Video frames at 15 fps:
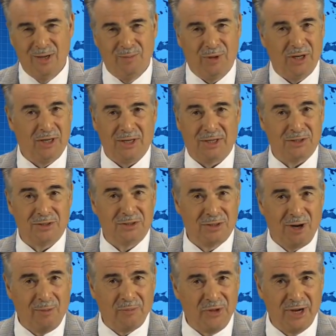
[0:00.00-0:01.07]
But it doesn't
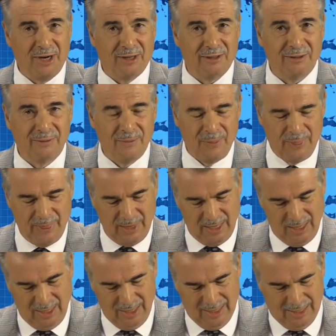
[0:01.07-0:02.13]
stop there.
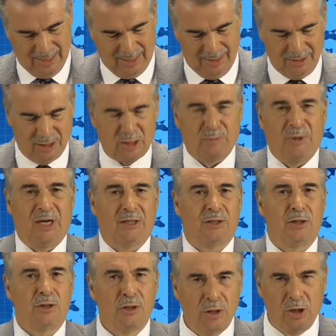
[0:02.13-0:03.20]

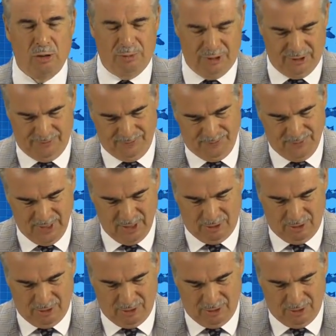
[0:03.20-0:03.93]
Handelsblatt Global